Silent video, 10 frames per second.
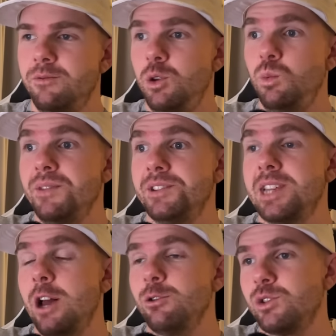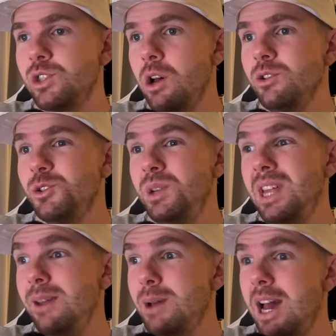If you want the sales results with
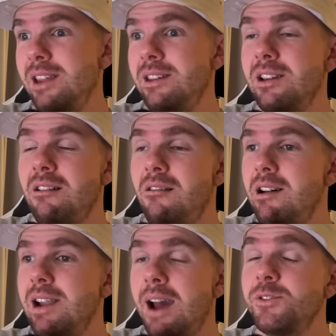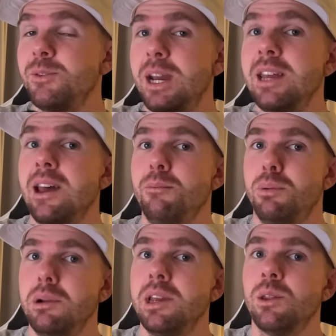eBay, you kind of have to be there
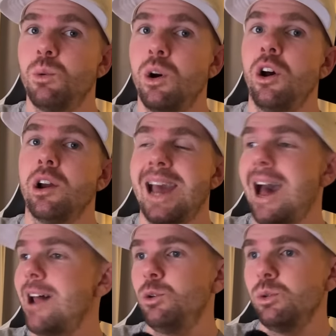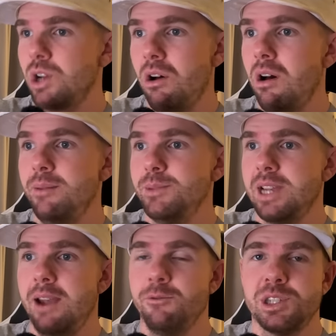putting in the work at all times,
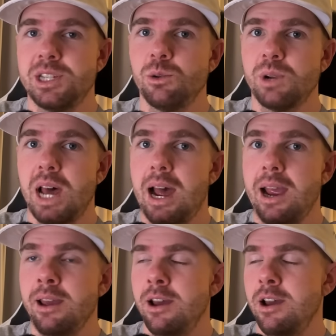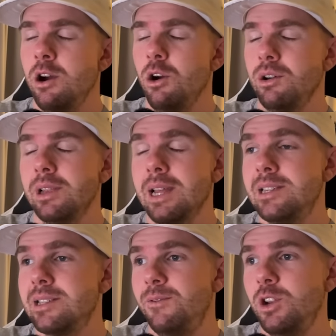every single day, or at
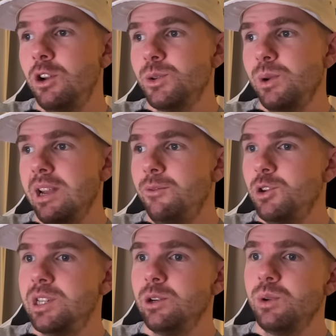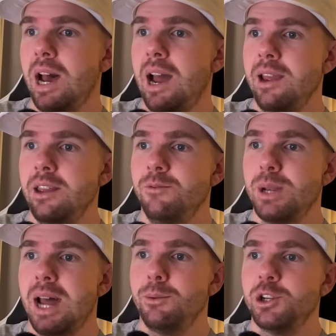least if you're not doing it every single day, you've
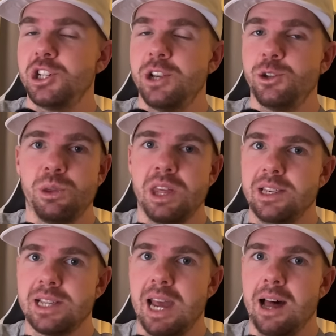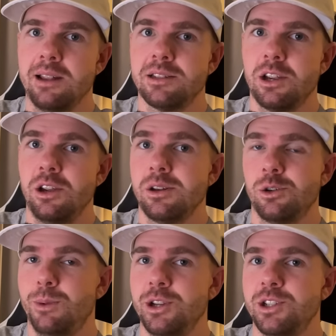been able to schedule things out so you can
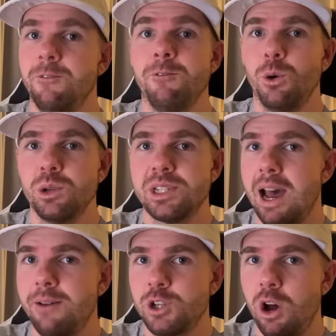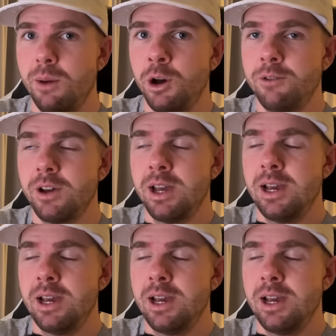almost afford to have time off.